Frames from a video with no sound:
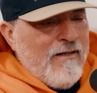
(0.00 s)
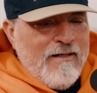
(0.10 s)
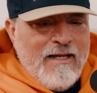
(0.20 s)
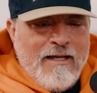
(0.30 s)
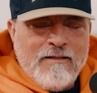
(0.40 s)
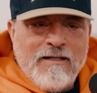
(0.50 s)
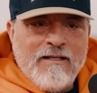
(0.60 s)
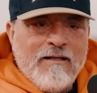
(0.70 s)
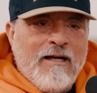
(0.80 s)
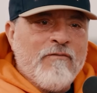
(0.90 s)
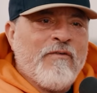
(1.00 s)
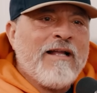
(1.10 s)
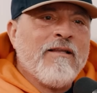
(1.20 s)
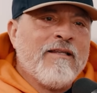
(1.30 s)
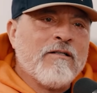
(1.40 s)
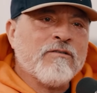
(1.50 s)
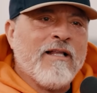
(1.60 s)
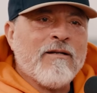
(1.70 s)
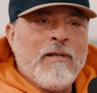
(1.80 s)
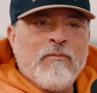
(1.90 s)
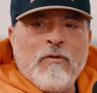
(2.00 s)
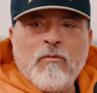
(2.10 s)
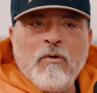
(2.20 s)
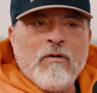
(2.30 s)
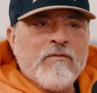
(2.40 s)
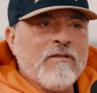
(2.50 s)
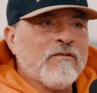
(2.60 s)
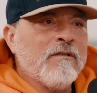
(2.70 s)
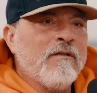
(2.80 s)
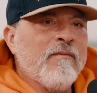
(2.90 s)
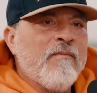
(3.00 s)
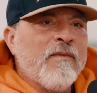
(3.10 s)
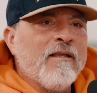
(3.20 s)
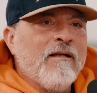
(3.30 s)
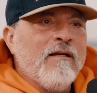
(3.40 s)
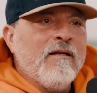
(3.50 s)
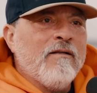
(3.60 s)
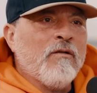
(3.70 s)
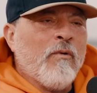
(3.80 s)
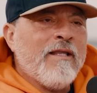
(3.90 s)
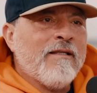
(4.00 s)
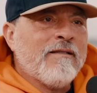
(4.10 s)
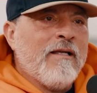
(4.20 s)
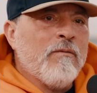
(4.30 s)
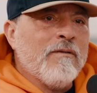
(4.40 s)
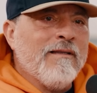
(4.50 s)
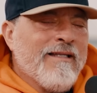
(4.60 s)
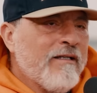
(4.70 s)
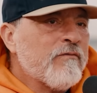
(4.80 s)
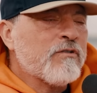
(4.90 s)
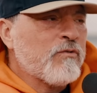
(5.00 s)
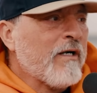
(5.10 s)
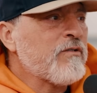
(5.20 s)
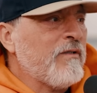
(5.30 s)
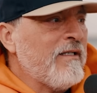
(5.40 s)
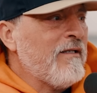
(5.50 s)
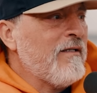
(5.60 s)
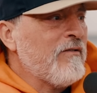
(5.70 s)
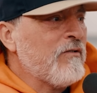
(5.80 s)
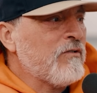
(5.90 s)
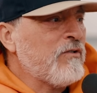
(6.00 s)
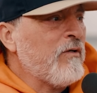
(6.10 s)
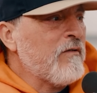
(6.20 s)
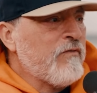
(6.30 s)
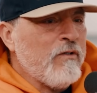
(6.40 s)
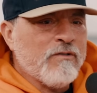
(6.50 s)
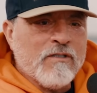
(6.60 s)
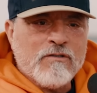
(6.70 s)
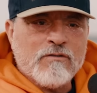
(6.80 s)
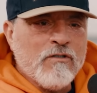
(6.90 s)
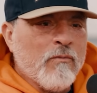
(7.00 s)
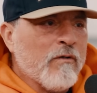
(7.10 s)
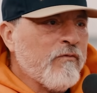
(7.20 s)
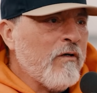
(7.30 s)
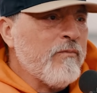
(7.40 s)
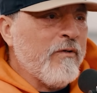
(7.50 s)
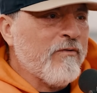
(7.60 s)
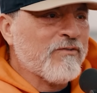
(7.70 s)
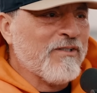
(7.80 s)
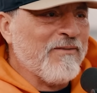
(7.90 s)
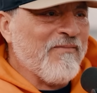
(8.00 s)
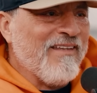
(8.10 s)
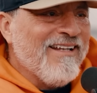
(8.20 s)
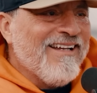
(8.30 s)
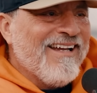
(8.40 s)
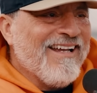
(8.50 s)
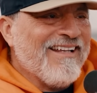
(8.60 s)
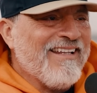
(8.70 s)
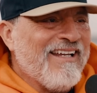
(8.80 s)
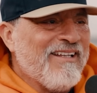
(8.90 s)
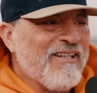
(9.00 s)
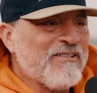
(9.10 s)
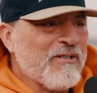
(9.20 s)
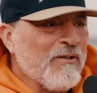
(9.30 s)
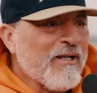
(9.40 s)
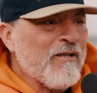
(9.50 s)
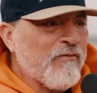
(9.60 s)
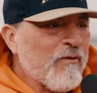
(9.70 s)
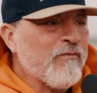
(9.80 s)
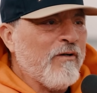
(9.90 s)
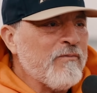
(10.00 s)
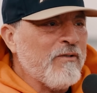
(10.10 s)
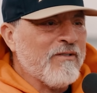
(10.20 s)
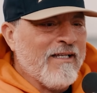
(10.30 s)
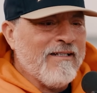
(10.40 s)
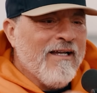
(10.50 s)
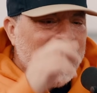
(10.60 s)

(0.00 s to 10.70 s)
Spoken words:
Yeah. And frankly, I think there's a lot of people in the world, the way that they live structurally, they're so confused because there's no more phone booths. And they're still looking for a phone booth. And